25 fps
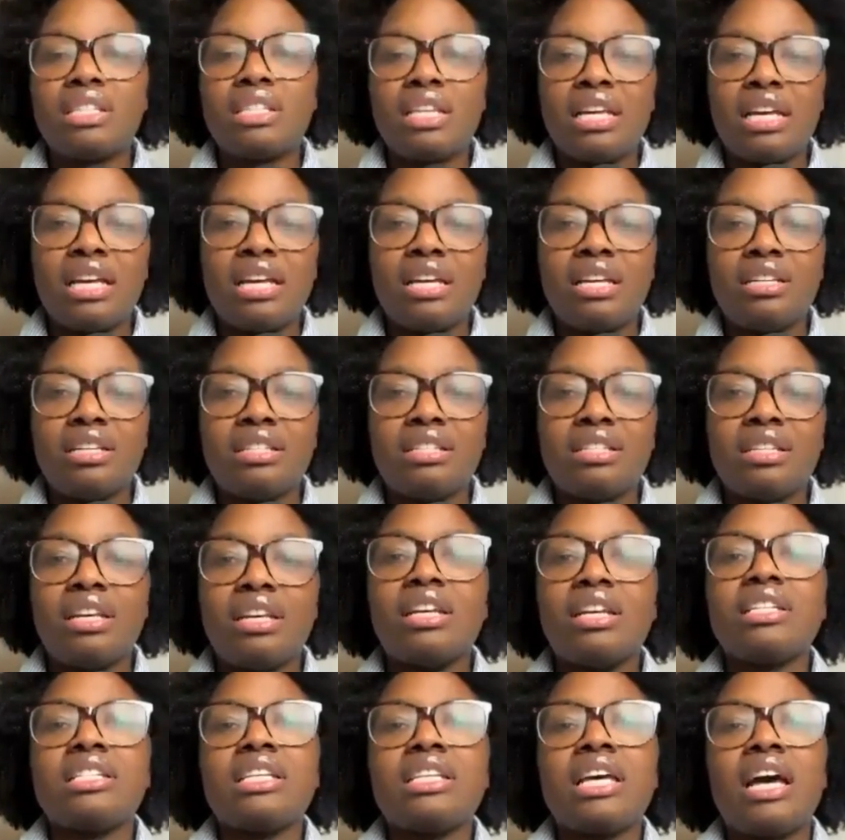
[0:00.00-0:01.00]
things
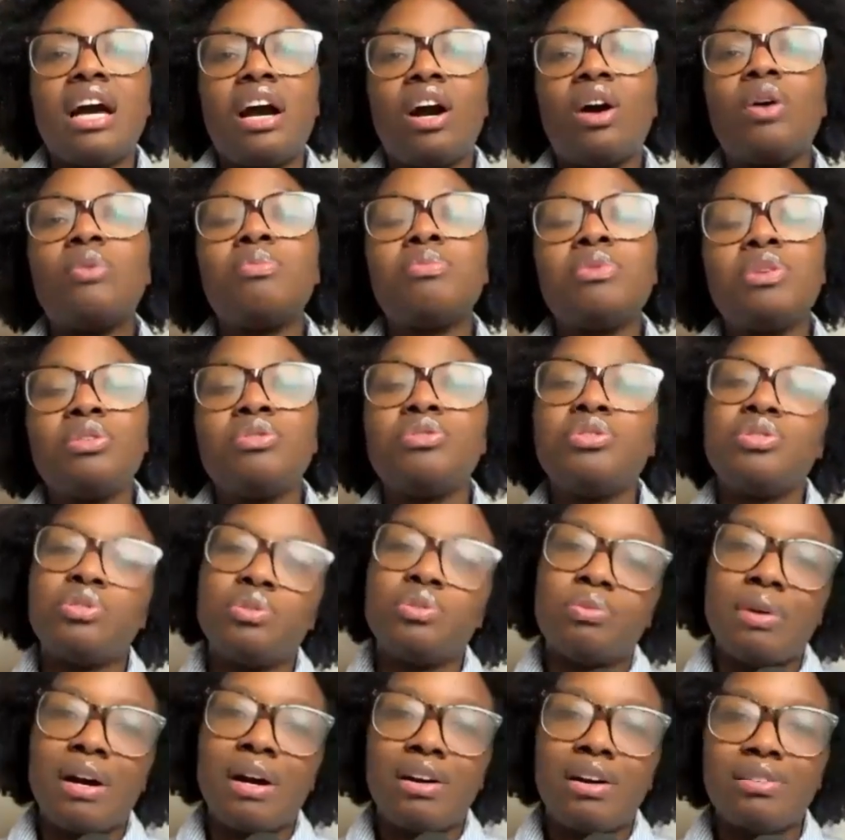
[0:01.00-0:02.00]
to help you
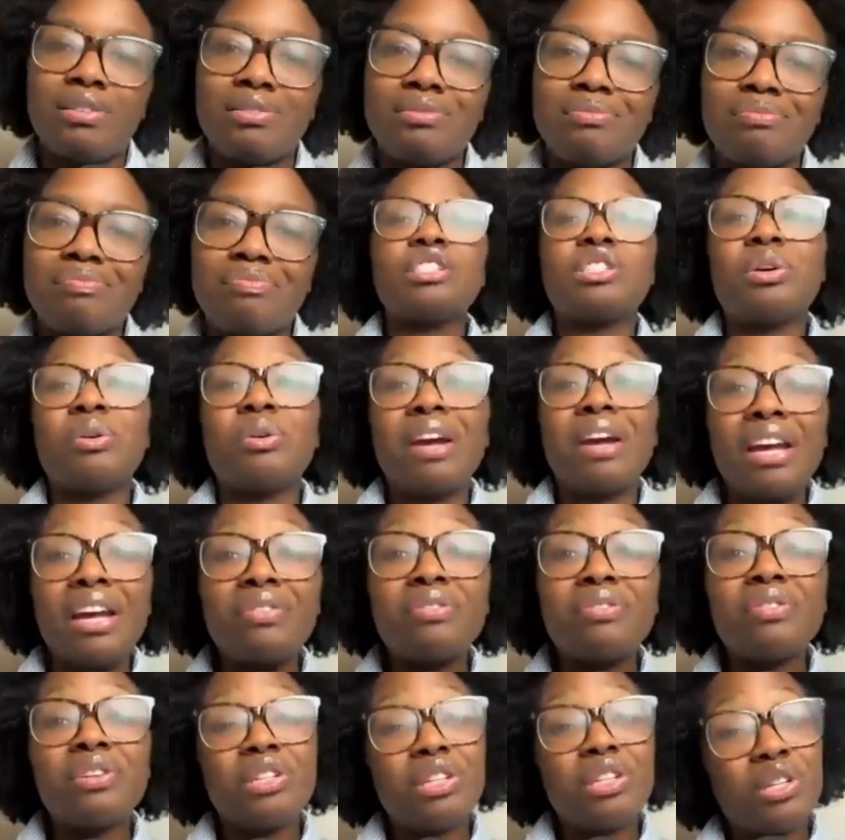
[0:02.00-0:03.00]
do well. So
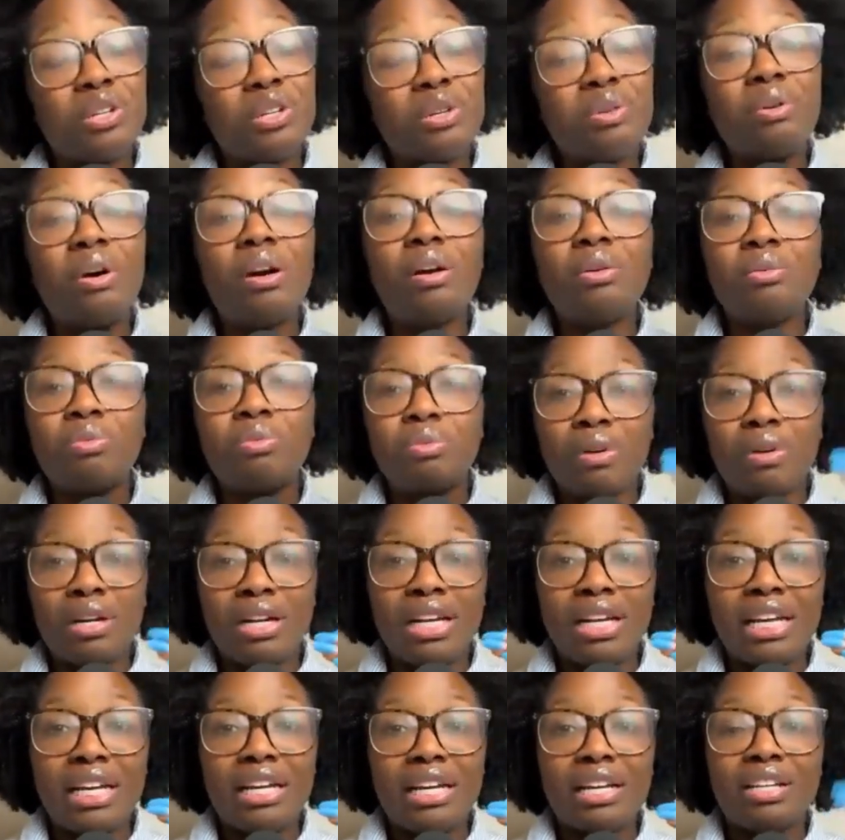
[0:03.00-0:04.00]
if you are
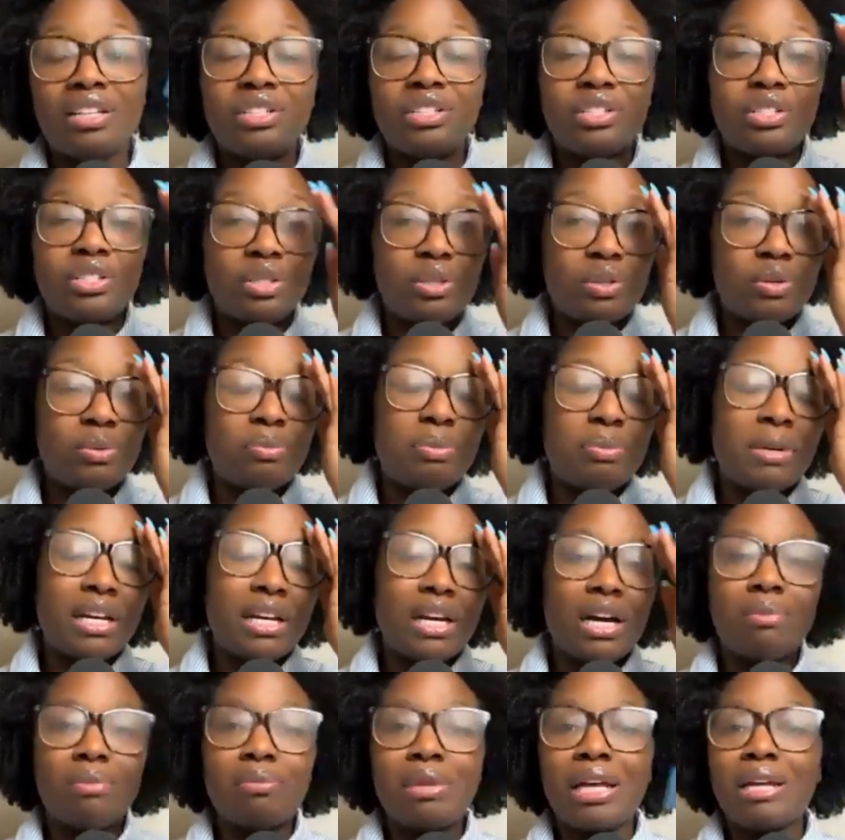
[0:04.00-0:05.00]
wanting to
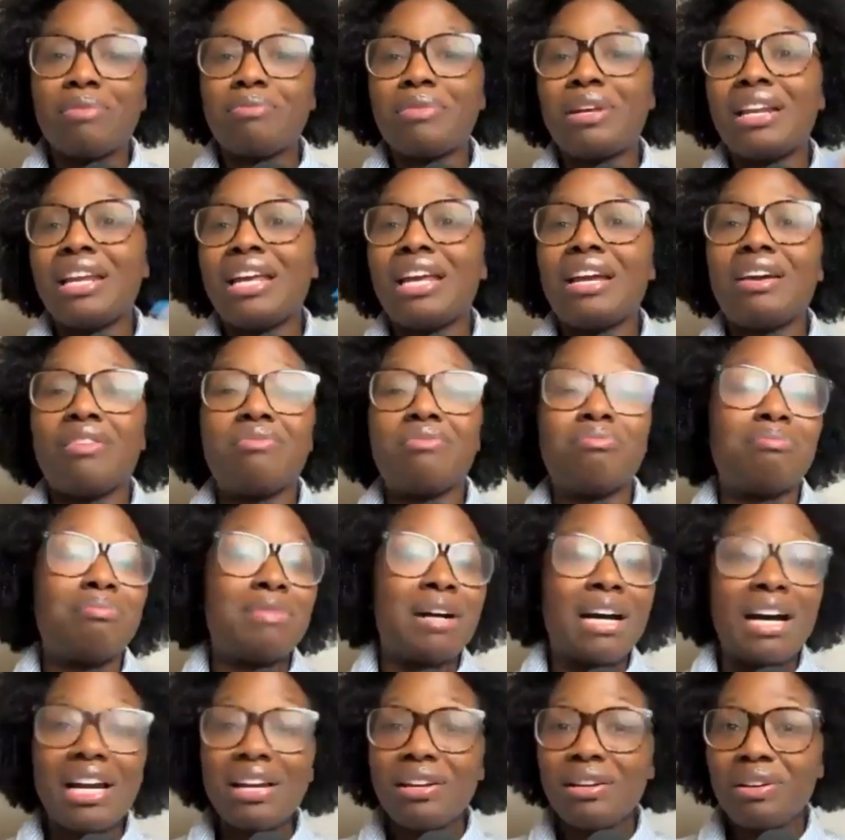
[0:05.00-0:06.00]
become like many of
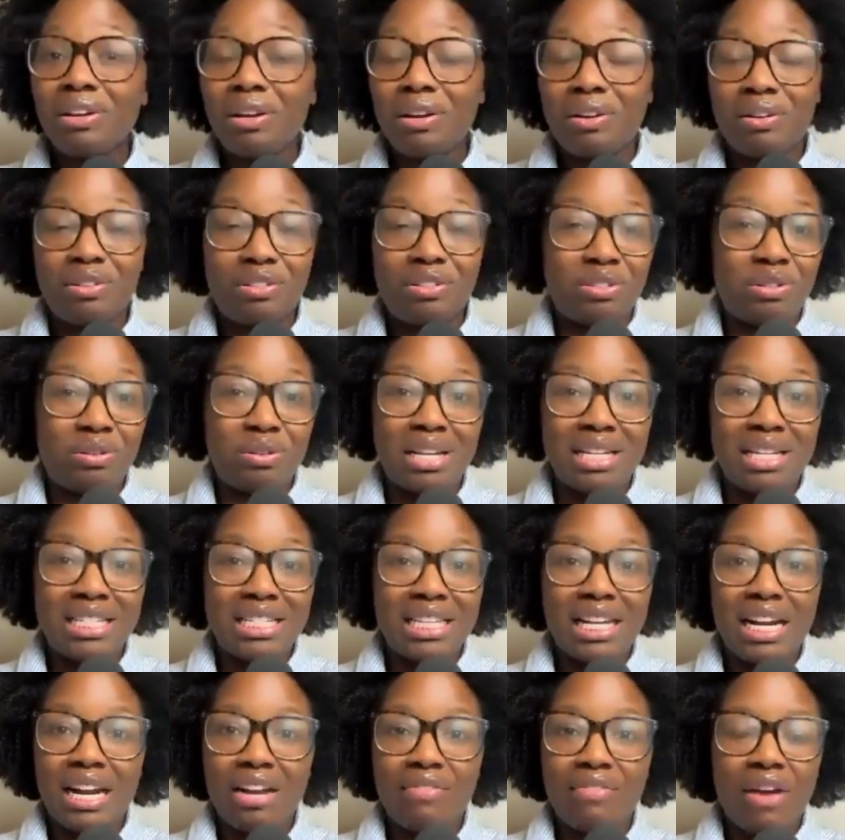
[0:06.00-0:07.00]
my students
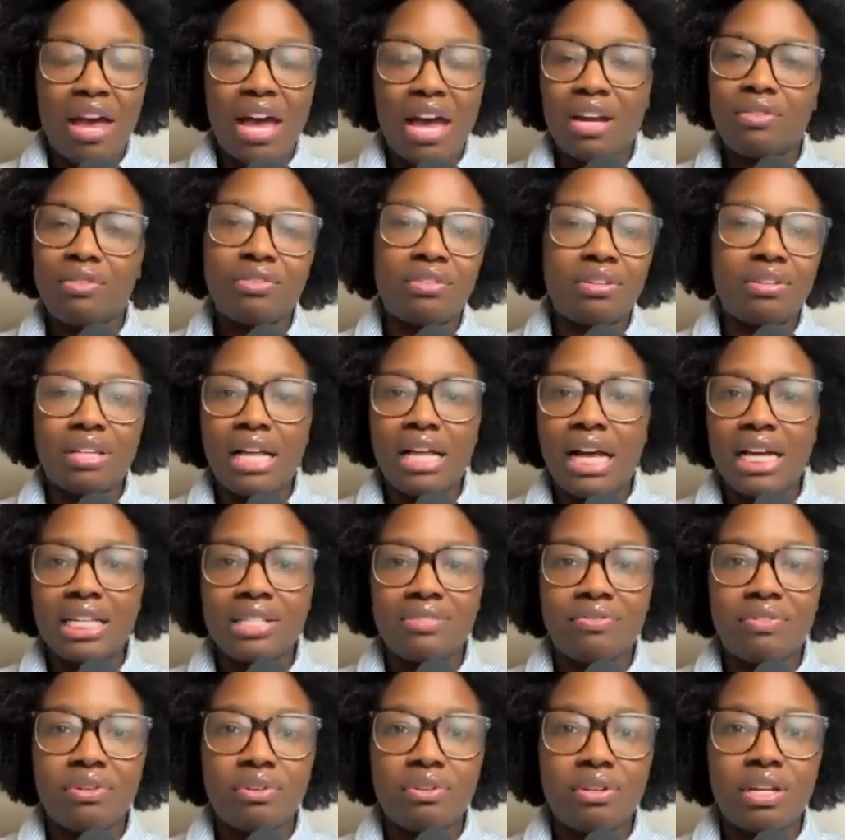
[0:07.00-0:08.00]
that I've had over the
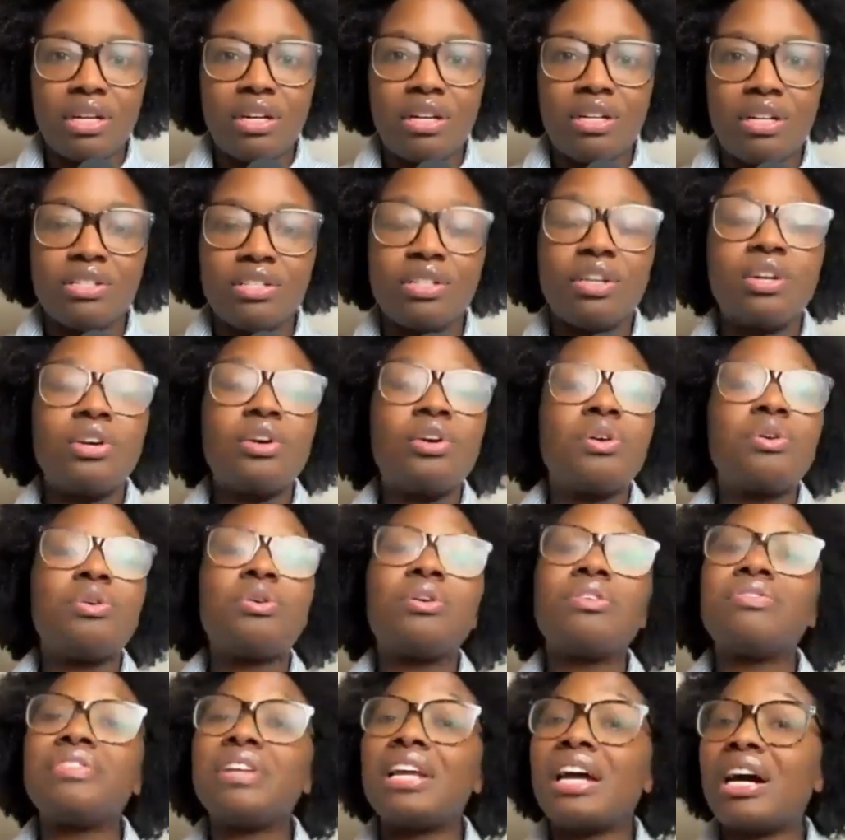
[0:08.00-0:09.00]
last few years who
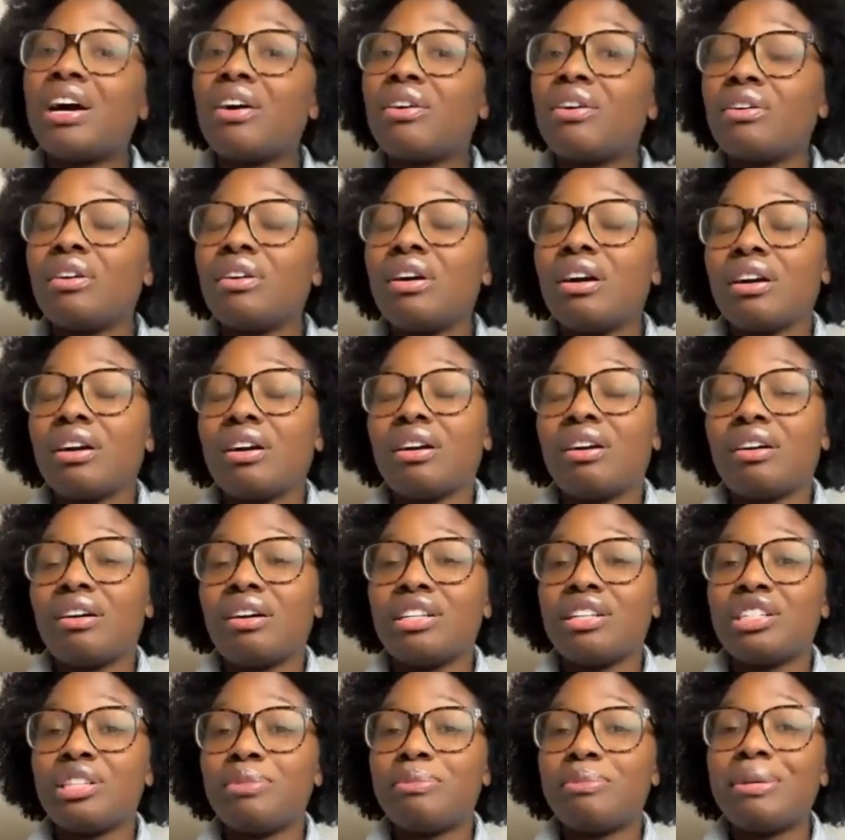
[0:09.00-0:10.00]
have now gone
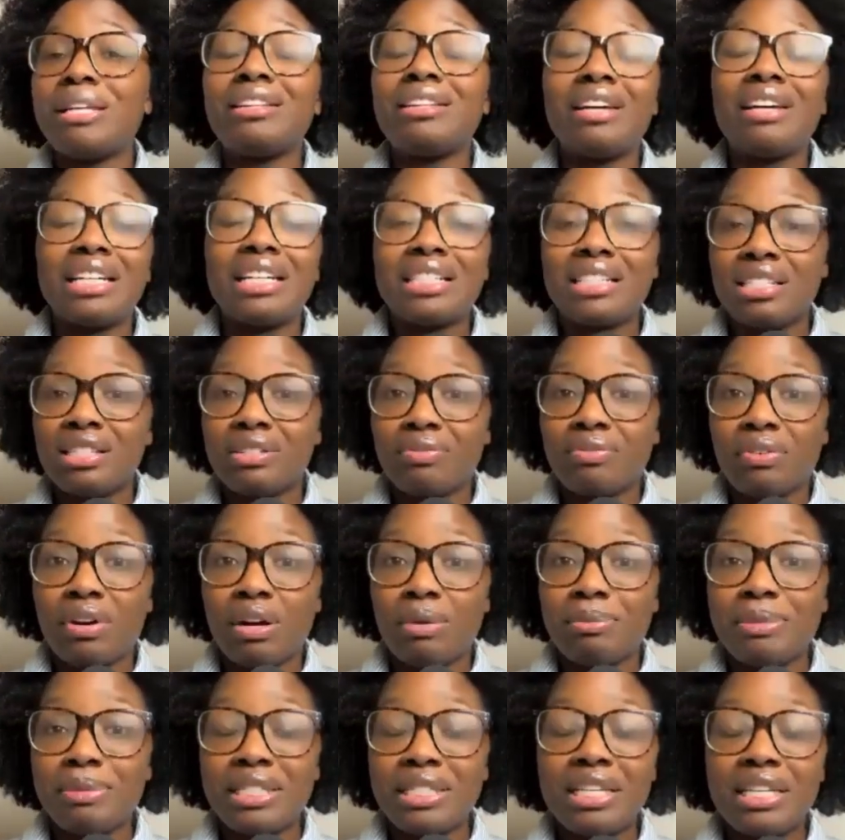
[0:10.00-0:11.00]
on to be licensed
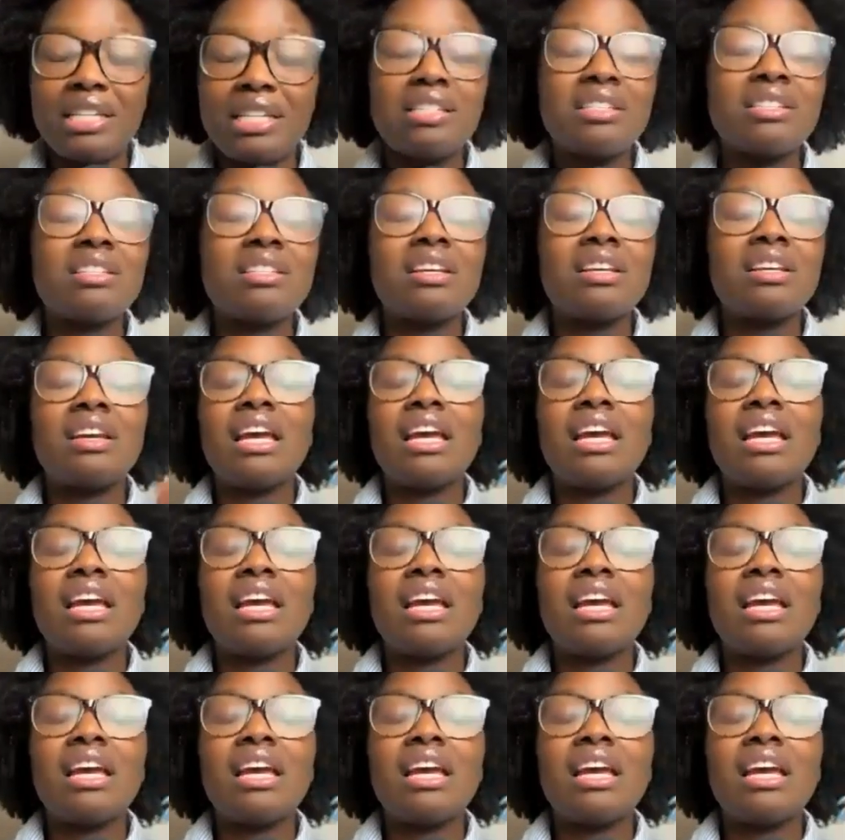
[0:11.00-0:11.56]
pharmacists